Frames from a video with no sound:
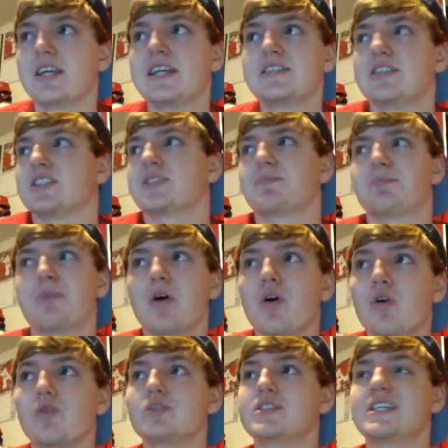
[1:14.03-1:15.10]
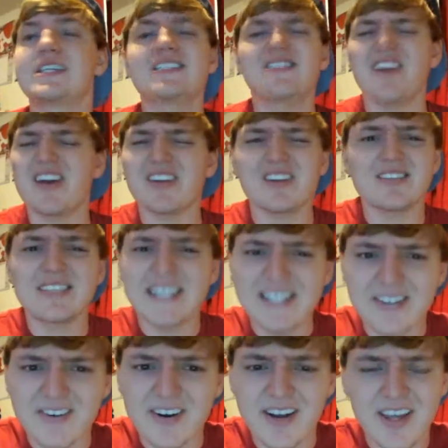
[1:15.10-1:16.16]
He's exposed. He's not a
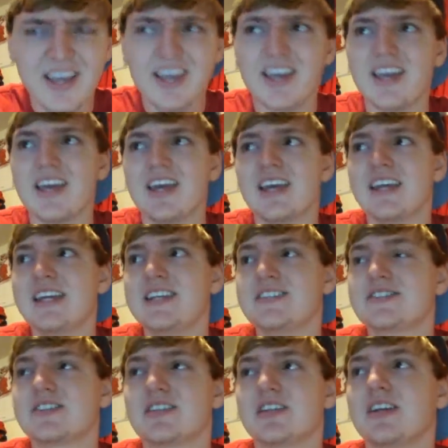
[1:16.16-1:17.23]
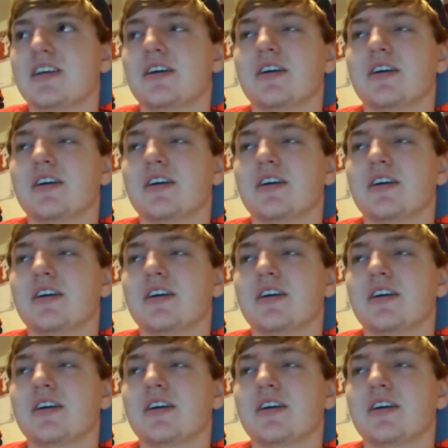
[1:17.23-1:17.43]
leader. He's,